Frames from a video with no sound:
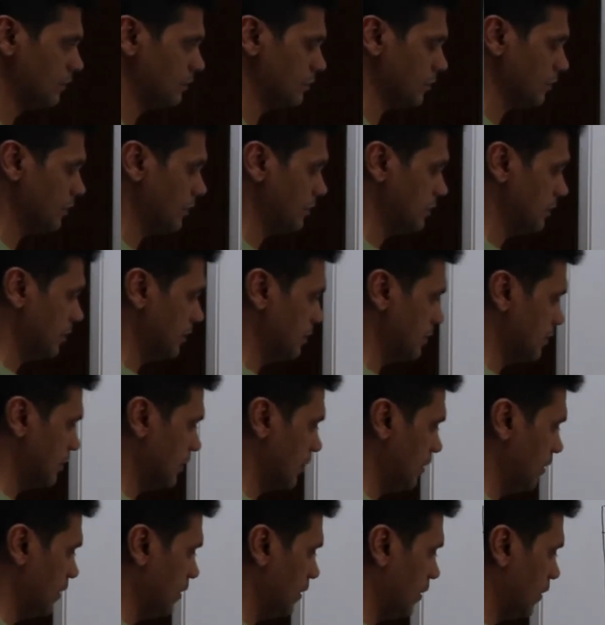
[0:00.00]
So this is
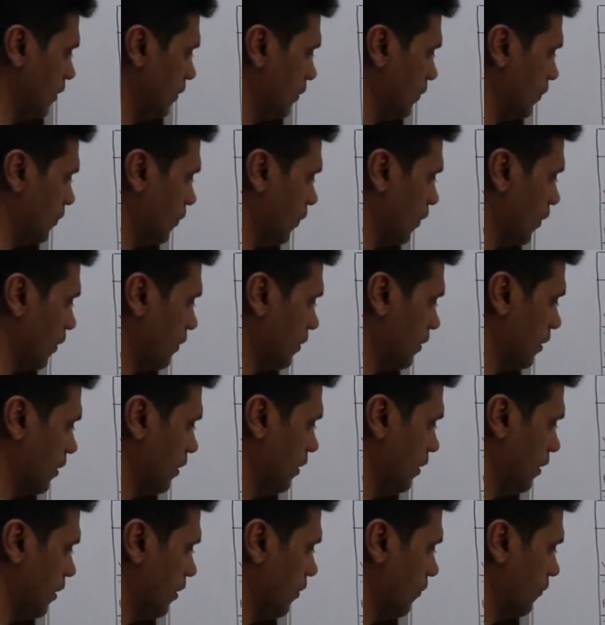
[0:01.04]
the
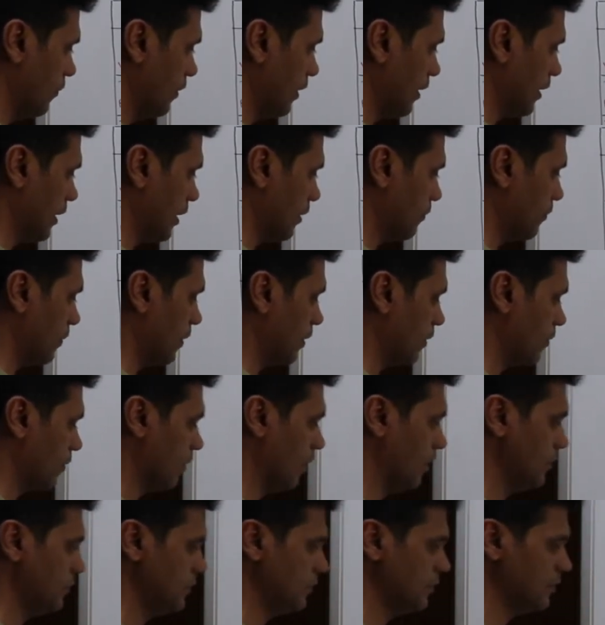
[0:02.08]
total variable
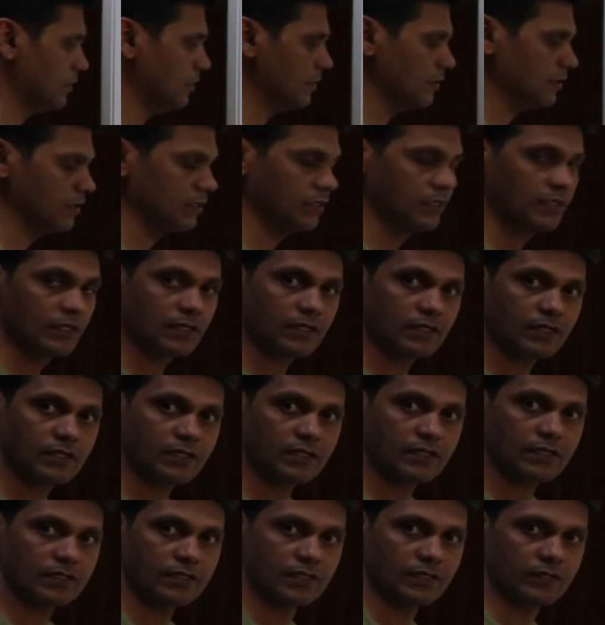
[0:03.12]
cost
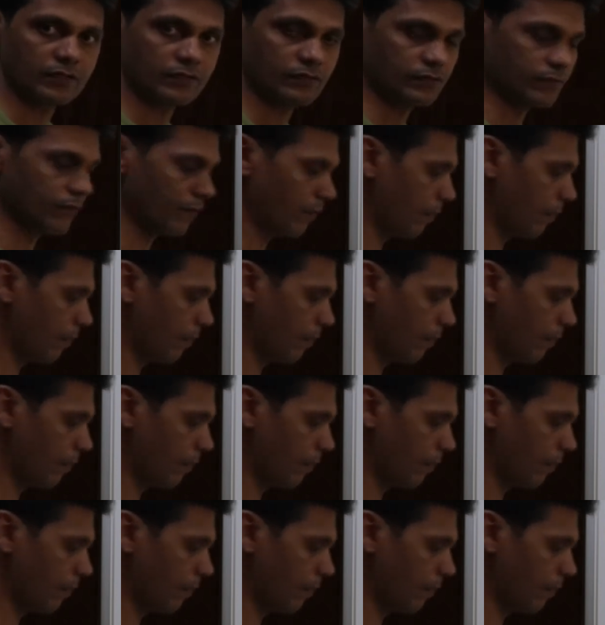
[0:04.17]
curve.